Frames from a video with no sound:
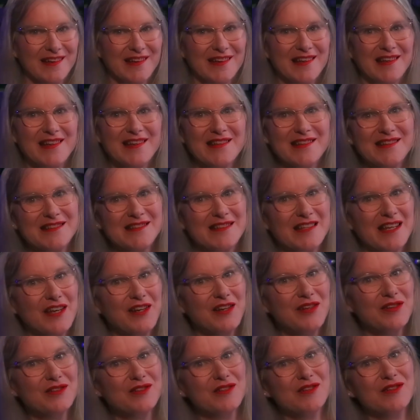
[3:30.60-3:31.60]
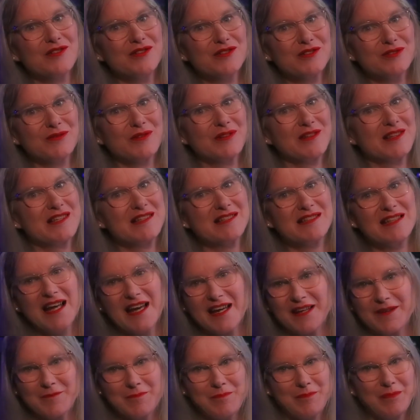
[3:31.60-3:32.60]
He's introduced with this
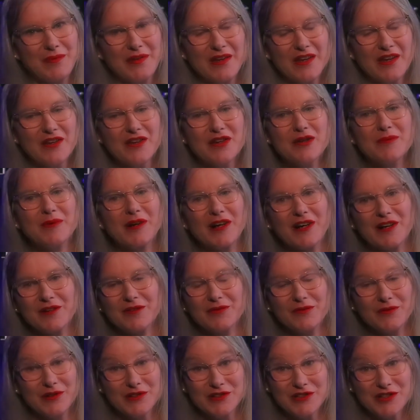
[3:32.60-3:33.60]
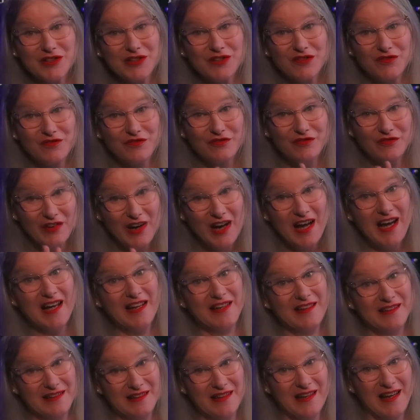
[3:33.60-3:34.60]
like humor, which is fun,